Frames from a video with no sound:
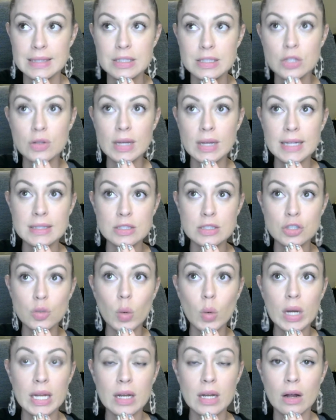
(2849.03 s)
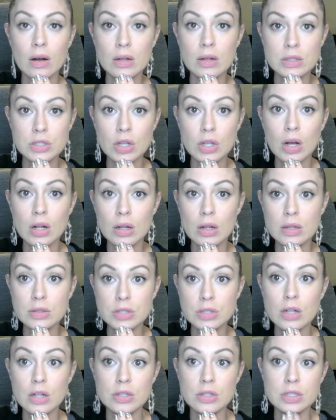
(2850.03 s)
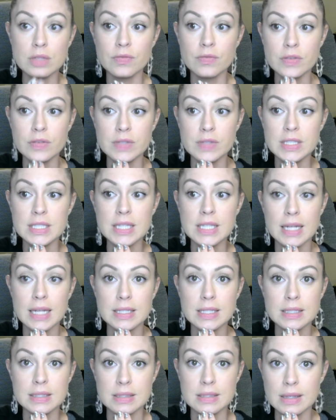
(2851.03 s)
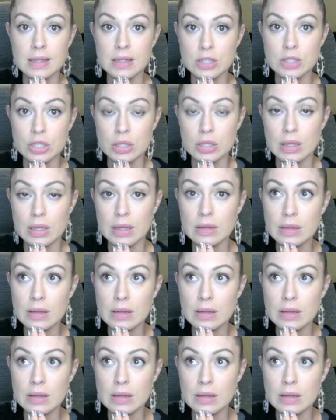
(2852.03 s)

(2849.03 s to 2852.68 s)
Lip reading: So that's $20.50 essentially.